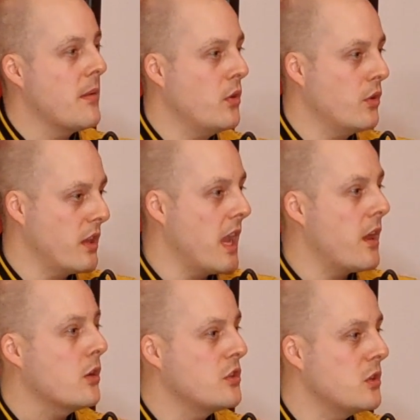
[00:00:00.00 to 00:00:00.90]
them another
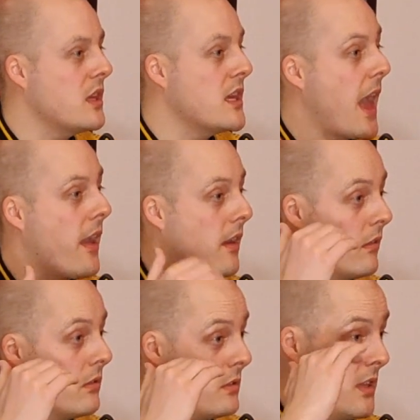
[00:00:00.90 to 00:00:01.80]
year or two to get
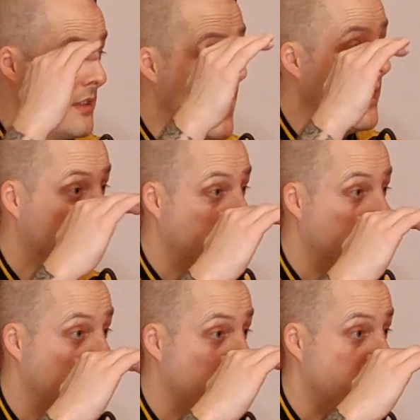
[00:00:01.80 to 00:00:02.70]
to title
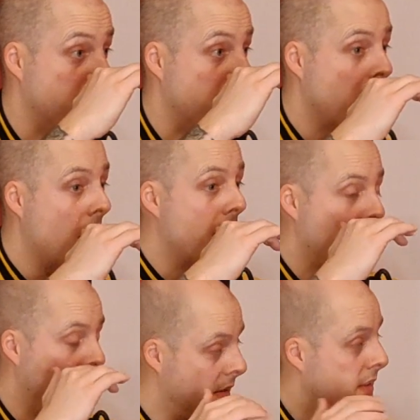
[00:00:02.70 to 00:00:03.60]
challenging, yeah.
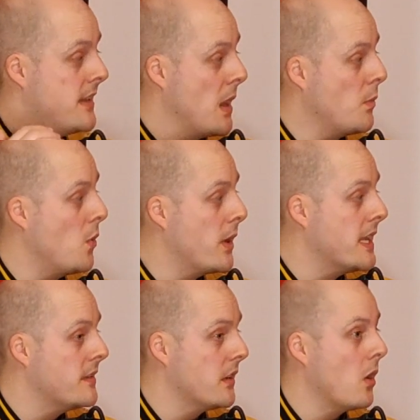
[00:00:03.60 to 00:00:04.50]
then this is the time where we
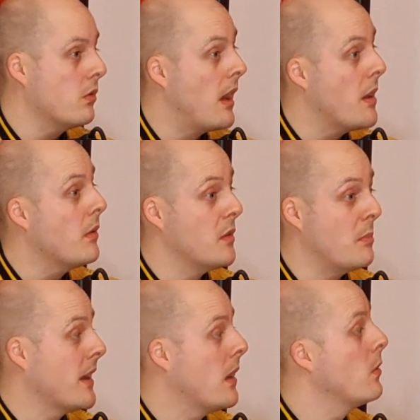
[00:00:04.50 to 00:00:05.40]
need to go. Right, let's
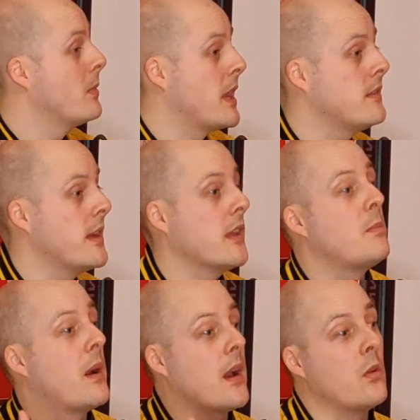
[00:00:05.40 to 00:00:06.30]
bang out number 19.
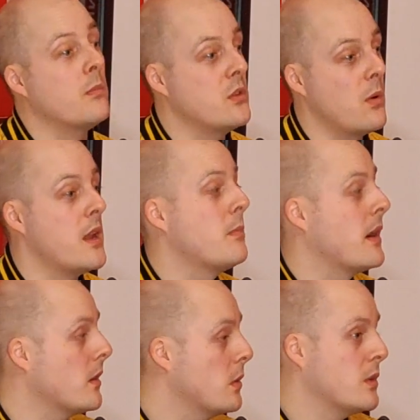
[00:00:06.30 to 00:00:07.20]
Let's bang out number 20. Let's
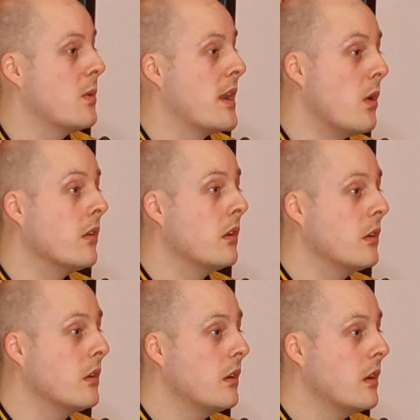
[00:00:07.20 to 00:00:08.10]
bang out number 21.
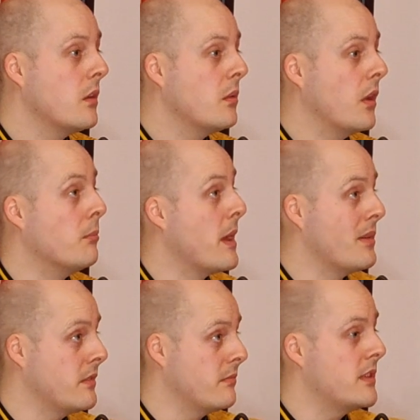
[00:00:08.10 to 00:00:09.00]
Yeah and
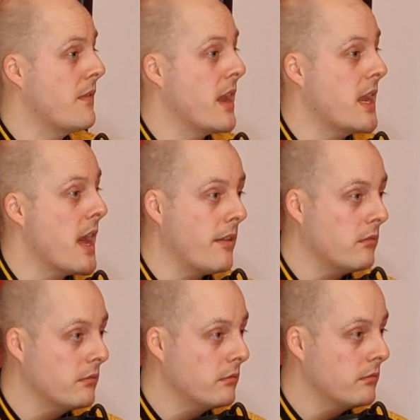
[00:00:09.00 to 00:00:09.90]
maybe seven, eight, nine.
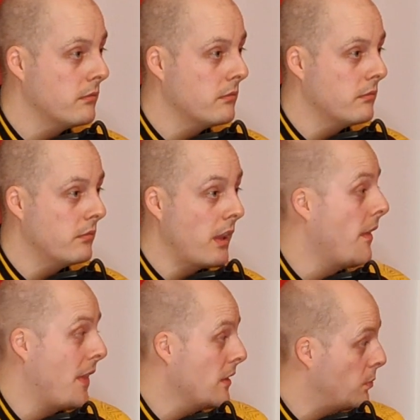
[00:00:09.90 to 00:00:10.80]

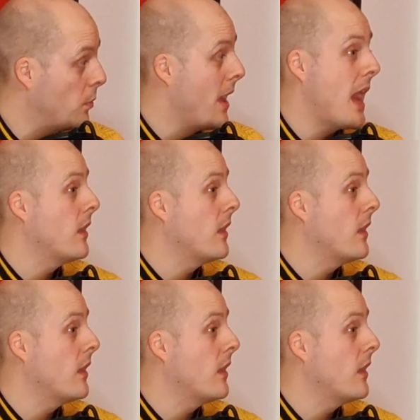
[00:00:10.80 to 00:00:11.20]
Uh, that's the way